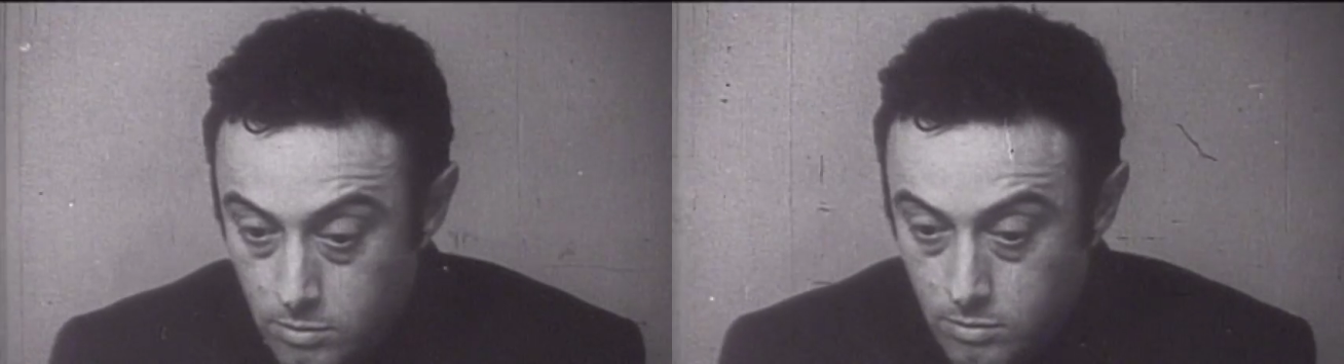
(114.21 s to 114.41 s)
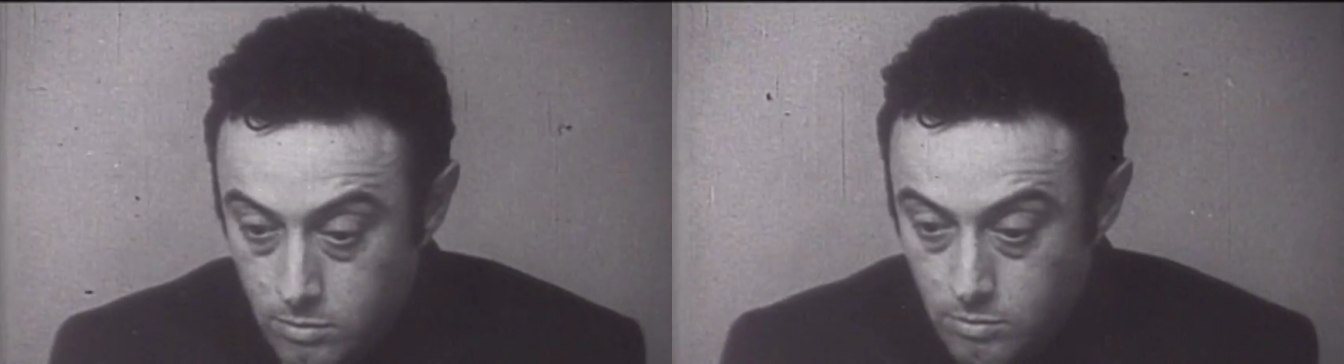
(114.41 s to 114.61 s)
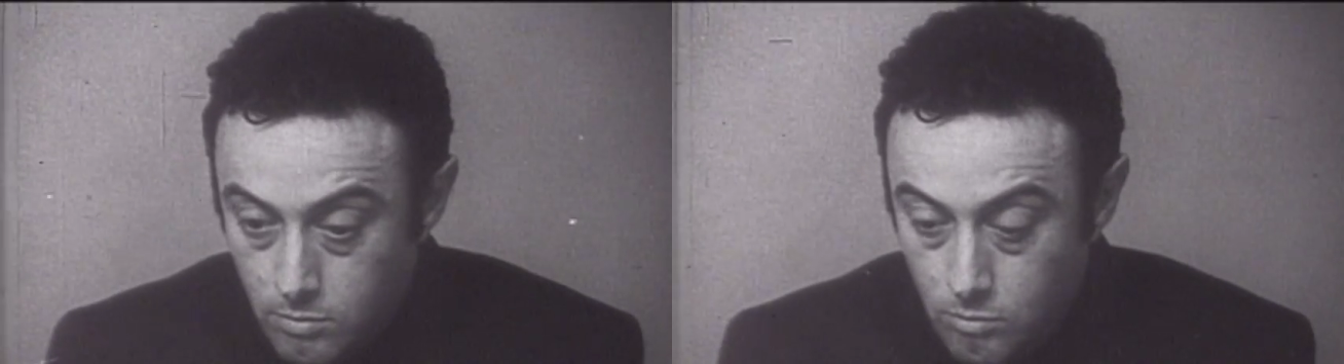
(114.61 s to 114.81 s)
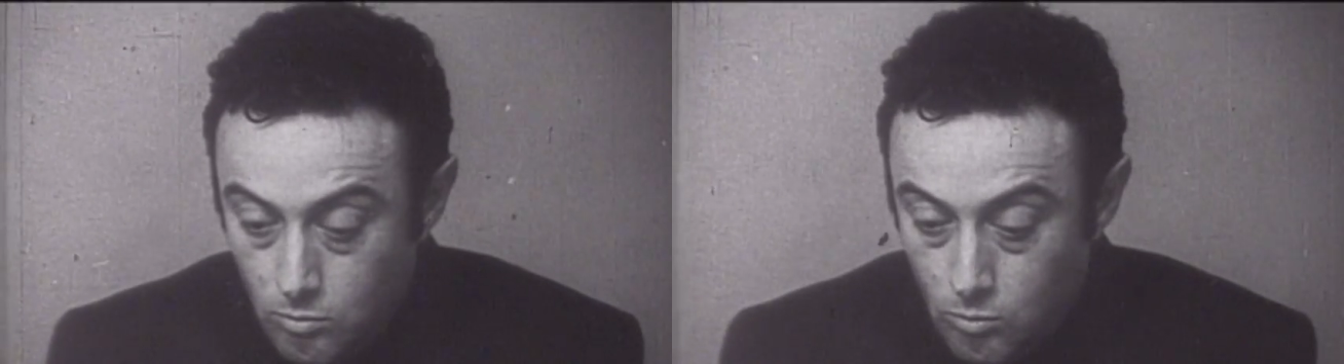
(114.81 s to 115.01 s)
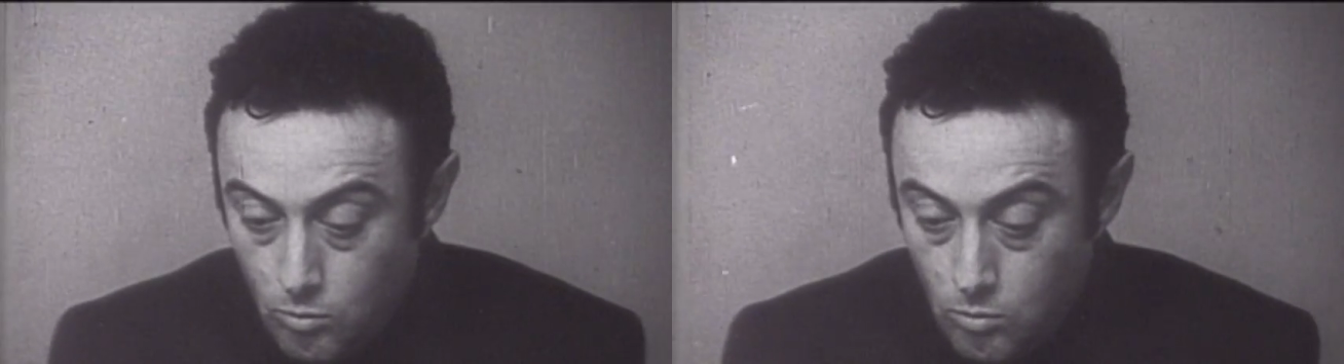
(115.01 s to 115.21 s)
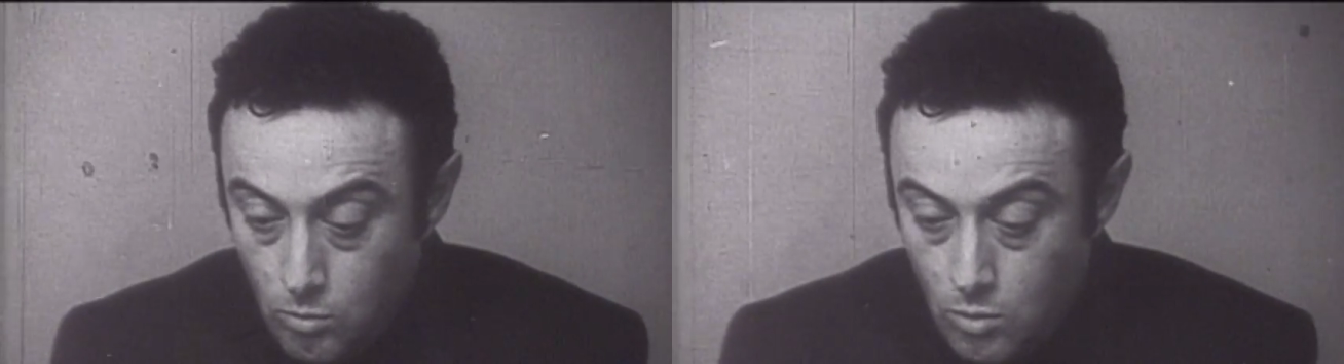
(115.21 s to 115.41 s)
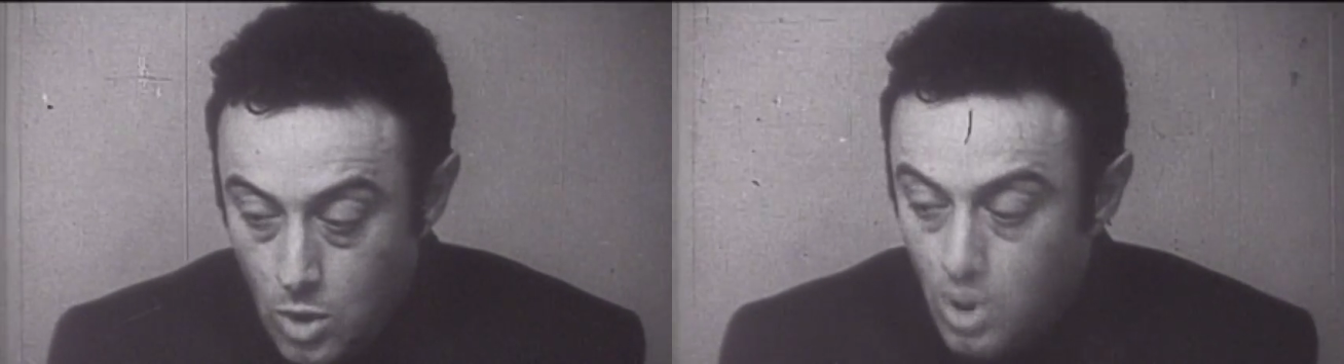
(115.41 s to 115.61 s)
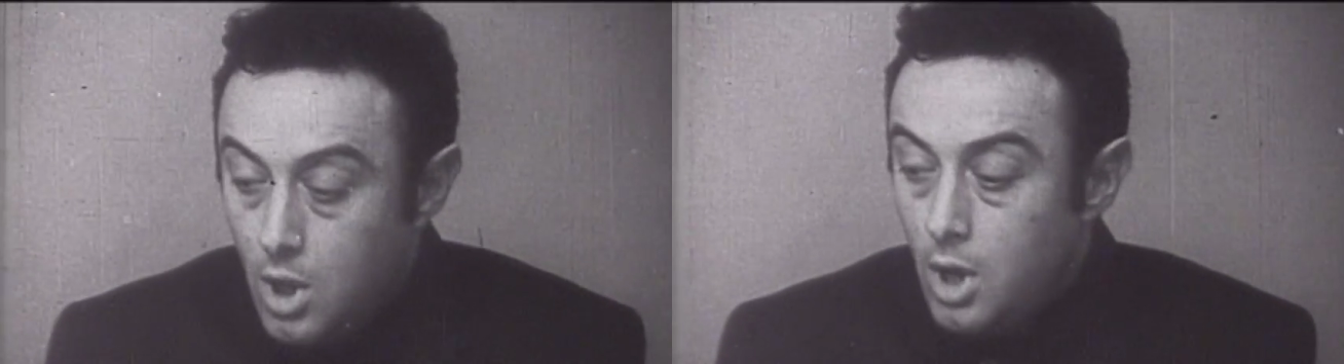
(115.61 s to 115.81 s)
feel that this prejudiced the
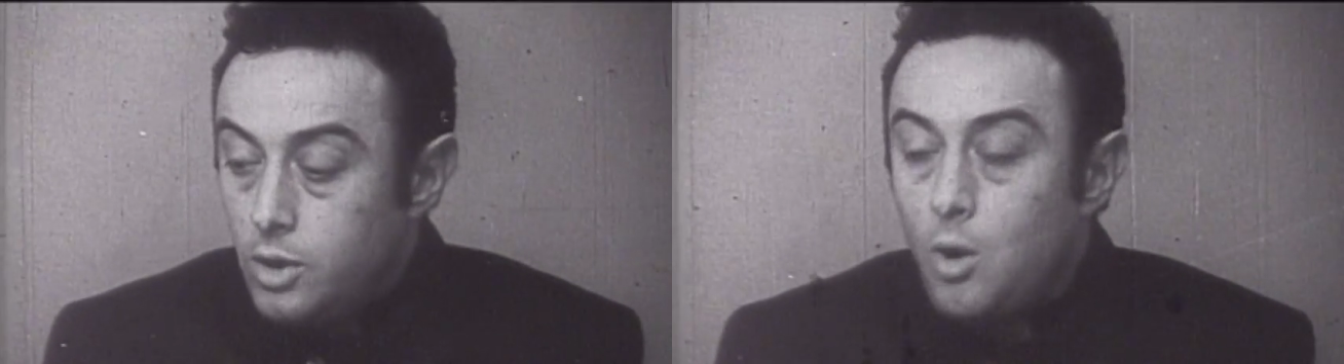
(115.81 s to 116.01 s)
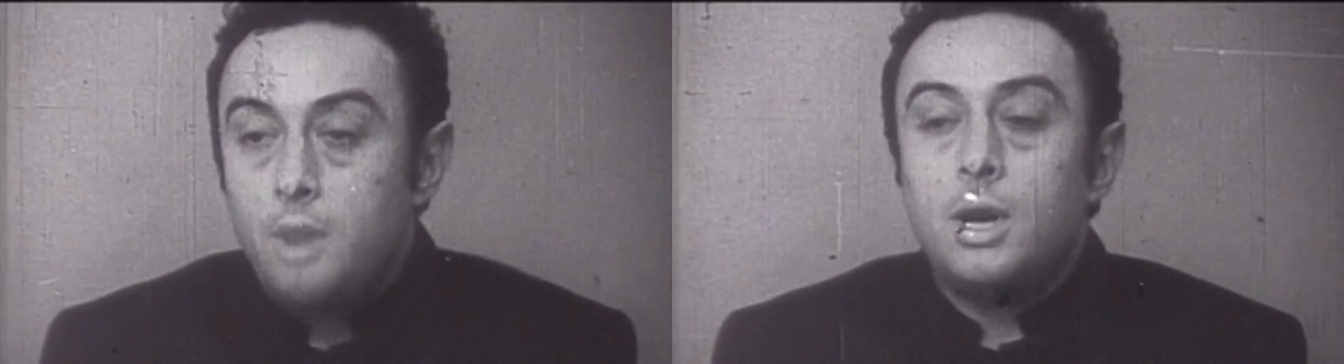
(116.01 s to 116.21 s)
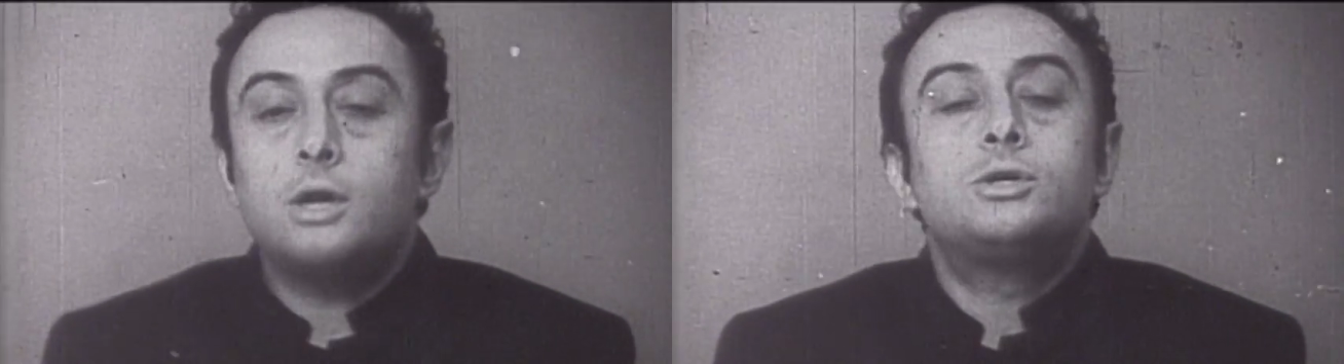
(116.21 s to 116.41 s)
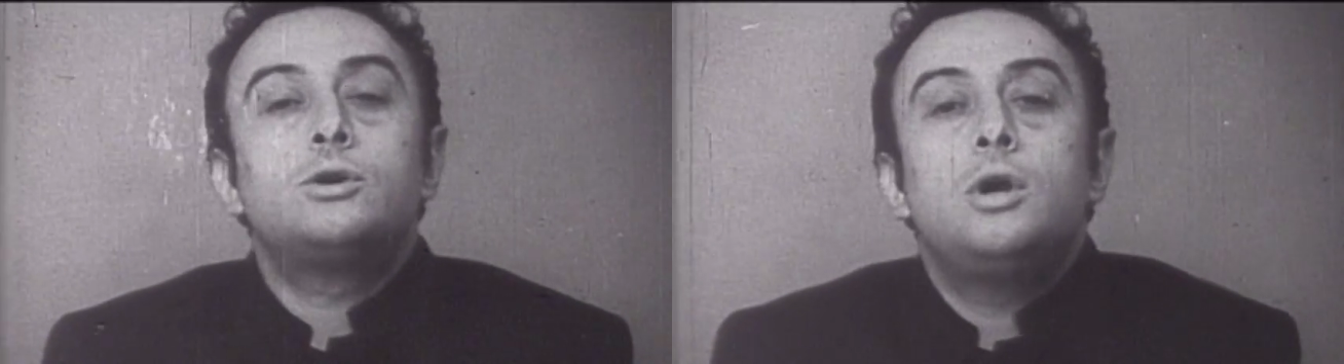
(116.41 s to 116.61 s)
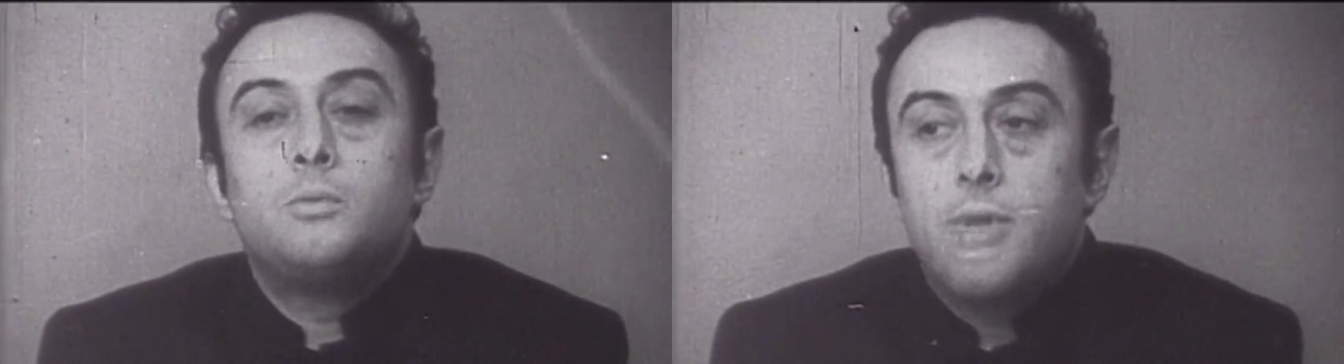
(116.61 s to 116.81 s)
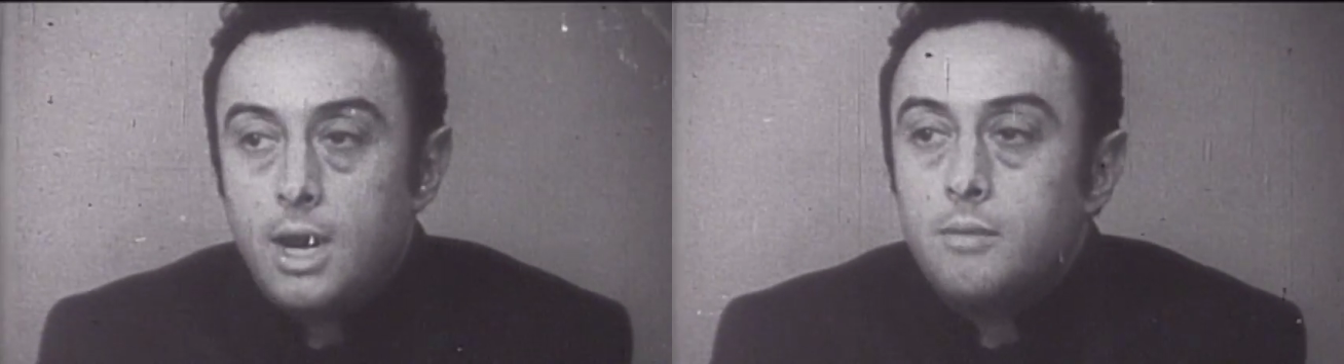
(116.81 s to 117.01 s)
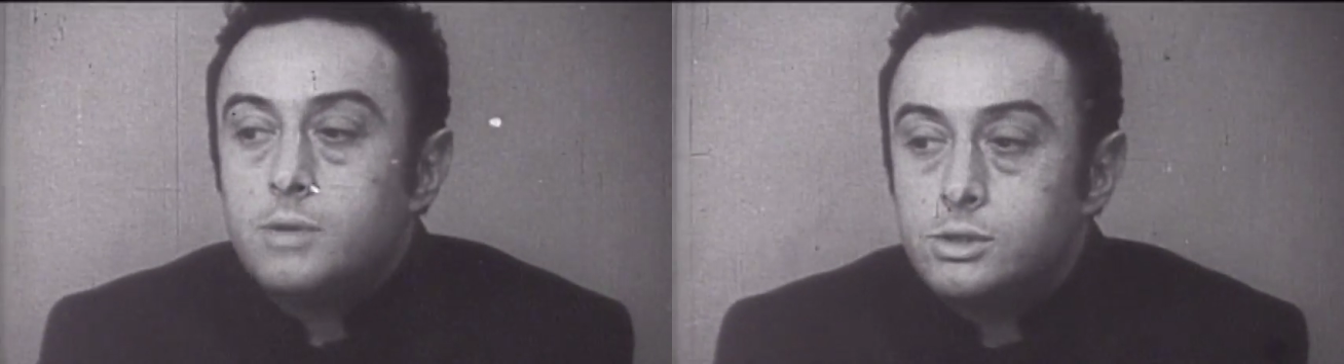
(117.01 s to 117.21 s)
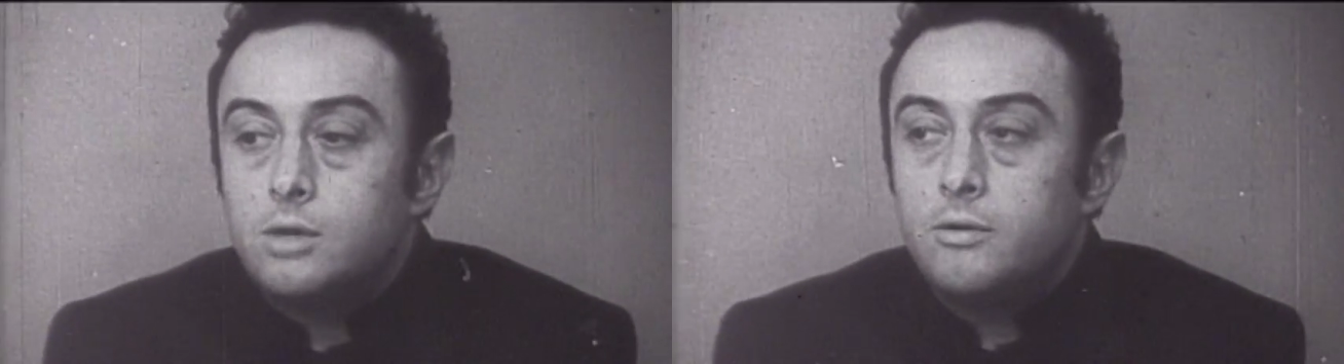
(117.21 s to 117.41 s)
case? No, I'm not concerned with that. I'm
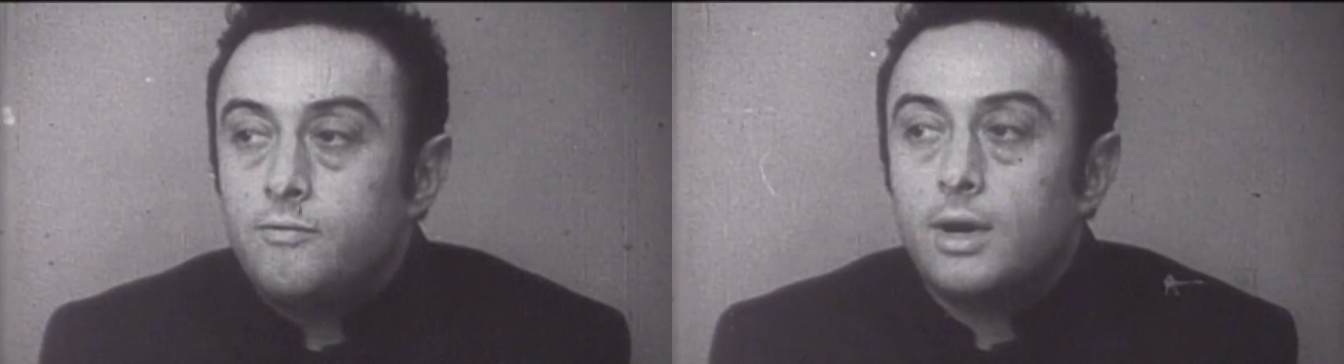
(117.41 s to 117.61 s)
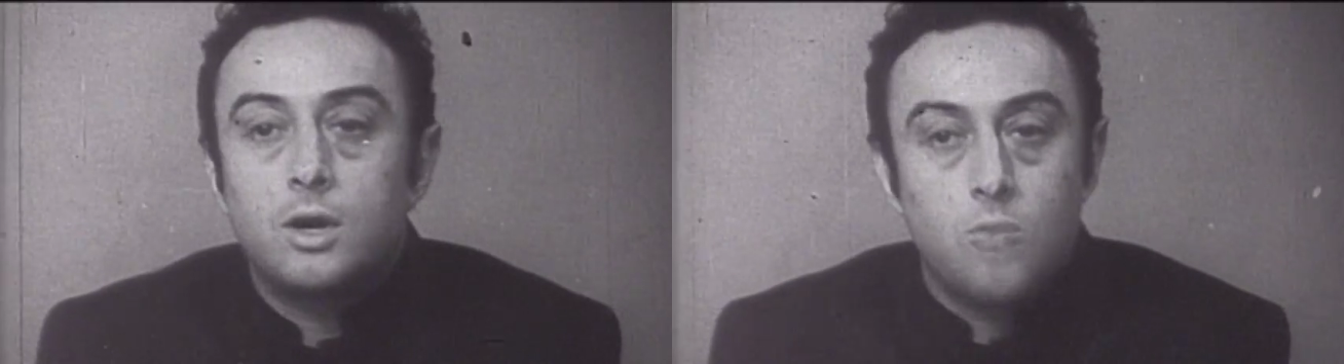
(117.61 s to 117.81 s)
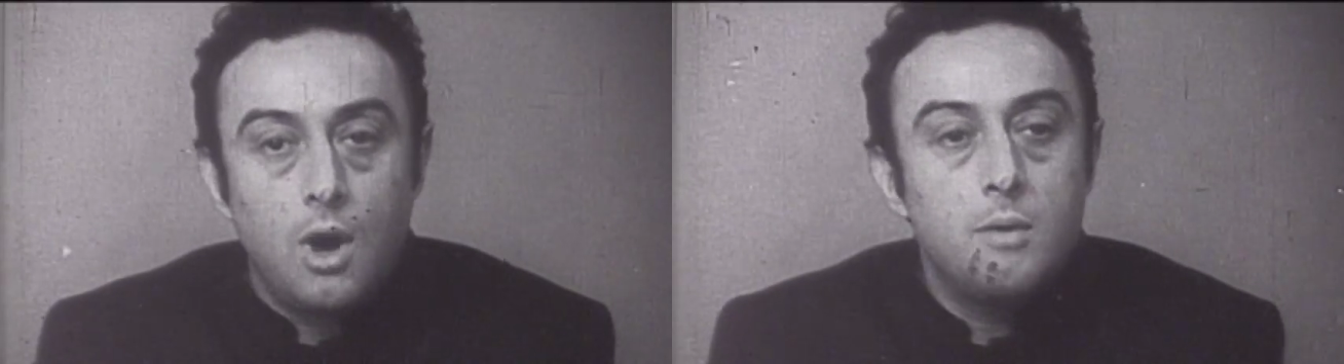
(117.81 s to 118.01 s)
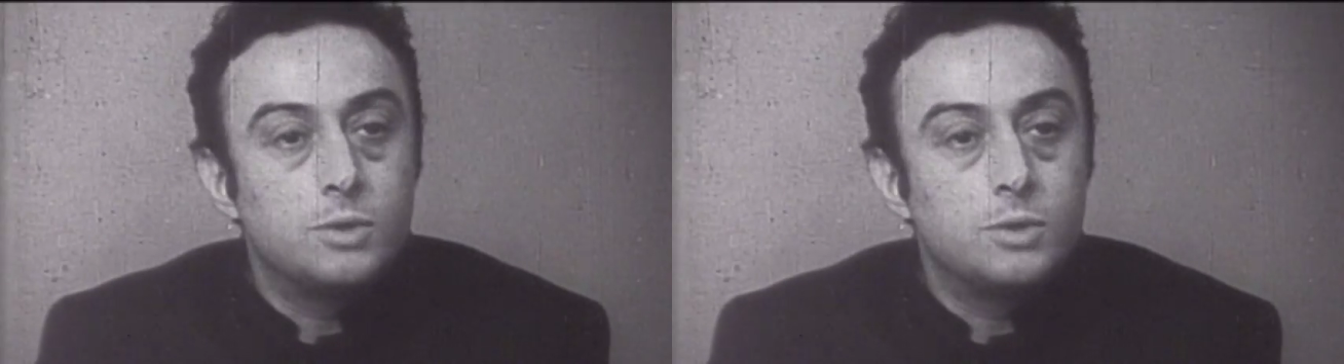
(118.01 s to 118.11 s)
concerned with the fact that crime was